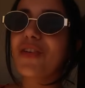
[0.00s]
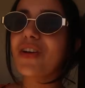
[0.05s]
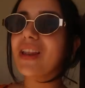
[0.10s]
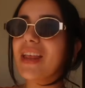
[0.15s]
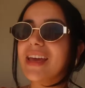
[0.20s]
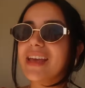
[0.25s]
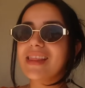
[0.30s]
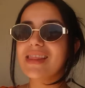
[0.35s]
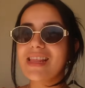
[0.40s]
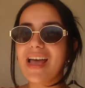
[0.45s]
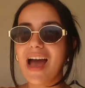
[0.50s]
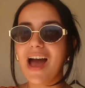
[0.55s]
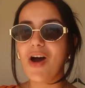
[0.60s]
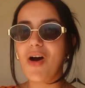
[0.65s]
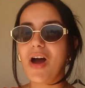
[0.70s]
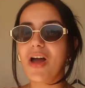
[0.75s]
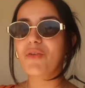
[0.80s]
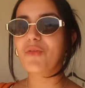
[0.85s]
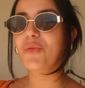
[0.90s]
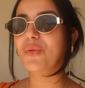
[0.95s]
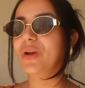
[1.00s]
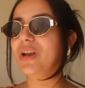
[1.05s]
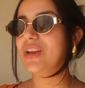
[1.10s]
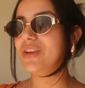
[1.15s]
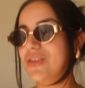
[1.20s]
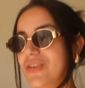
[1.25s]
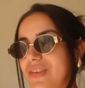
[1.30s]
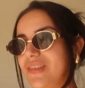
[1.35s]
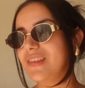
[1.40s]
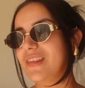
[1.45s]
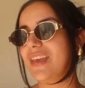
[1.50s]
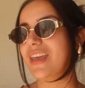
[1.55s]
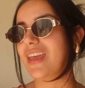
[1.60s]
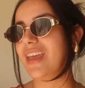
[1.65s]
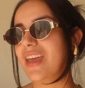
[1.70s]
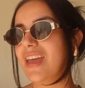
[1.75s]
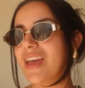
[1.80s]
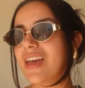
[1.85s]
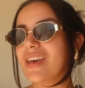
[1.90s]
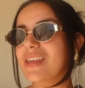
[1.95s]
feel like now I really do
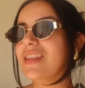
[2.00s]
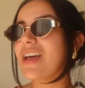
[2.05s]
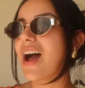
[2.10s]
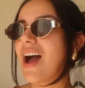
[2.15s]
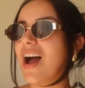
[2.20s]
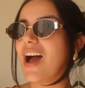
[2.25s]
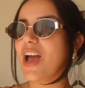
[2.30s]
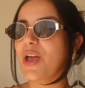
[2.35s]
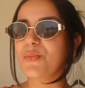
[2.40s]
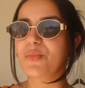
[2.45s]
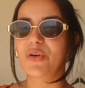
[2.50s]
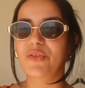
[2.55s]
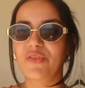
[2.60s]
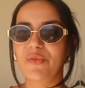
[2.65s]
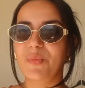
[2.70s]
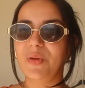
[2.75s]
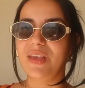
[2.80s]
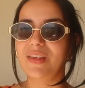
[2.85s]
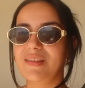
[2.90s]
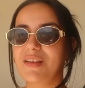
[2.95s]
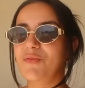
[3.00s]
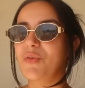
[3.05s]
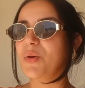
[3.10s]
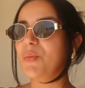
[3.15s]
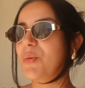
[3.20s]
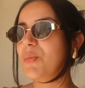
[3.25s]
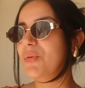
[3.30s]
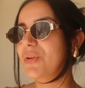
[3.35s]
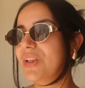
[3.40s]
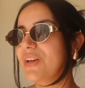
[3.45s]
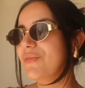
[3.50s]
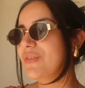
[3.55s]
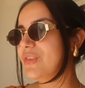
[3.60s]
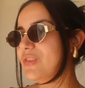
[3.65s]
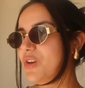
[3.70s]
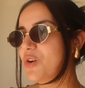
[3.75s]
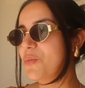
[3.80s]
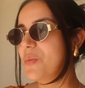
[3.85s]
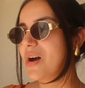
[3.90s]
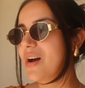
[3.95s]
see the hype of Ibiza, why people love it
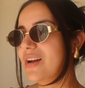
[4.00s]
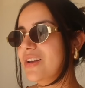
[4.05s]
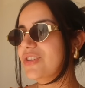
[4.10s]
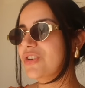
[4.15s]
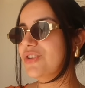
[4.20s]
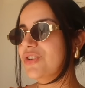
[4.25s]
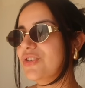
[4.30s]
so much.